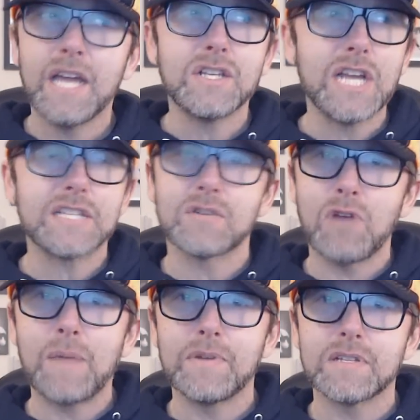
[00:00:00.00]
And Jason
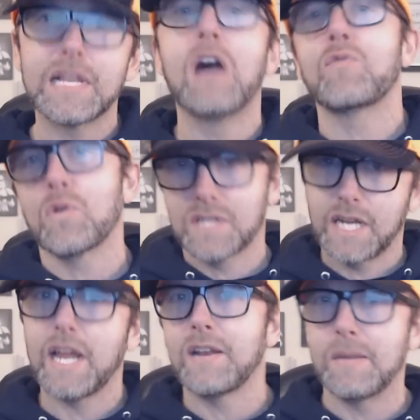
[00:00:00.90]
Reitman is now, of course, a
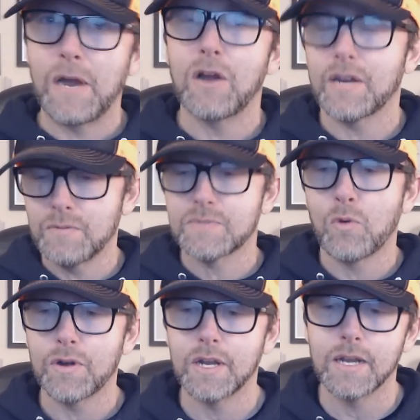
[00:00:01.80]
Canadian-American. He was
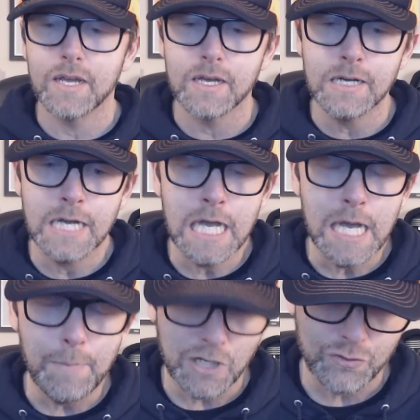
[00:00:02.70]
born in
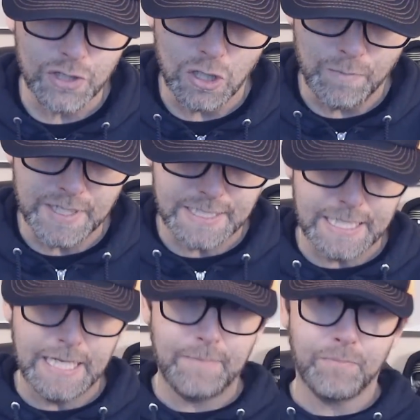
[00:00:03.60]
Montreal. But
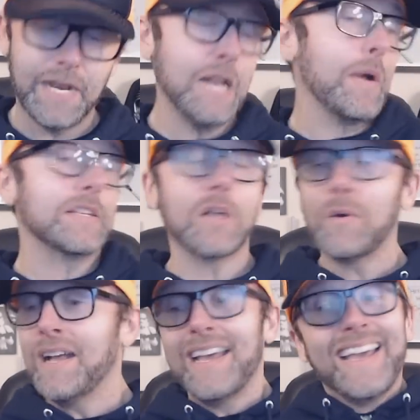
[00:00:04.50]
anyway,
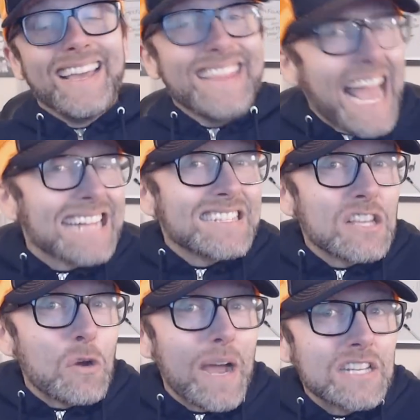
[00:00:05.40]
so that's
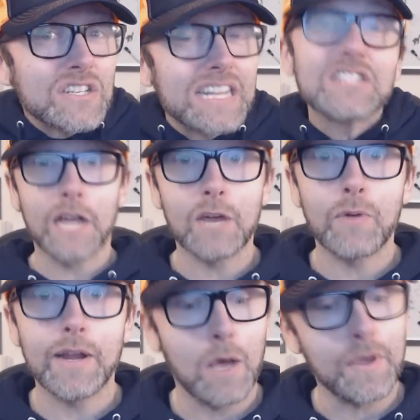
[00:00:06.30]
the question. I'll tell you
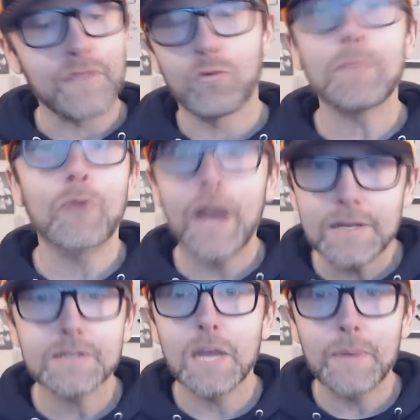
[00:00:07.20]
right now, if Rick
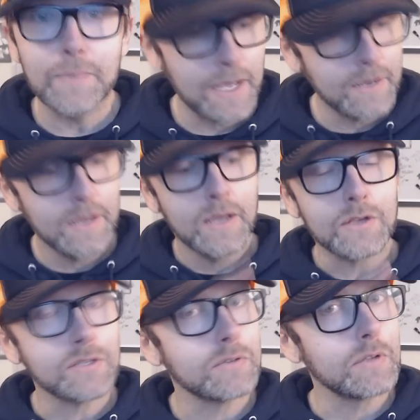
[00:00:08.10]
Moranis is coming back,
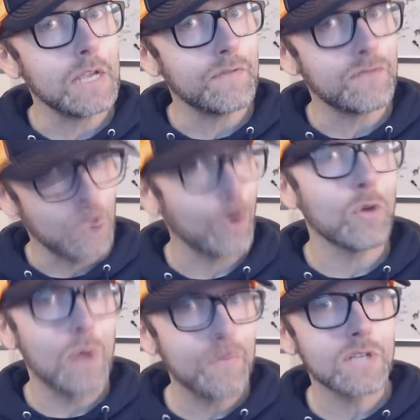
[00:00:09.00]
if
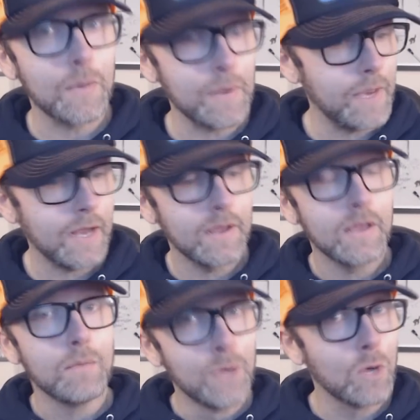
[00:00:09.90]
Sigourney Weaver's coming back,
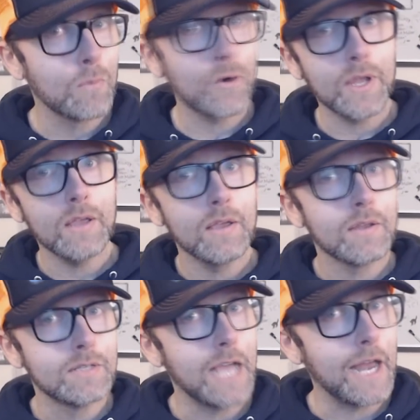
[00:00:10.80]
Bill Murray,
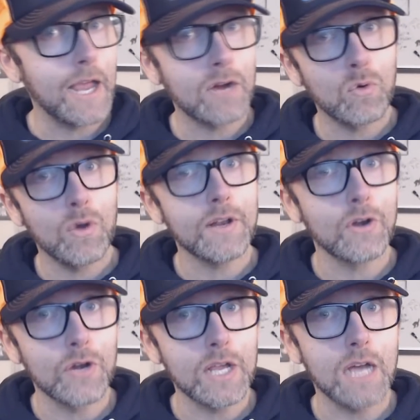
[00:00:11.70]
Dan Aykroyd,
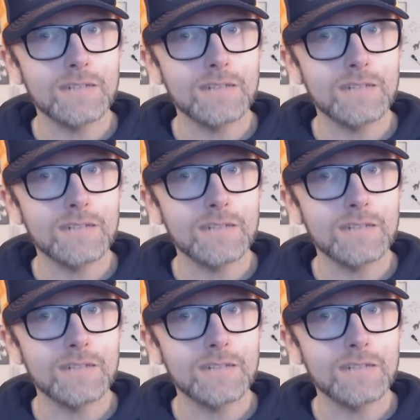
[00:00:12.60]
and Ernie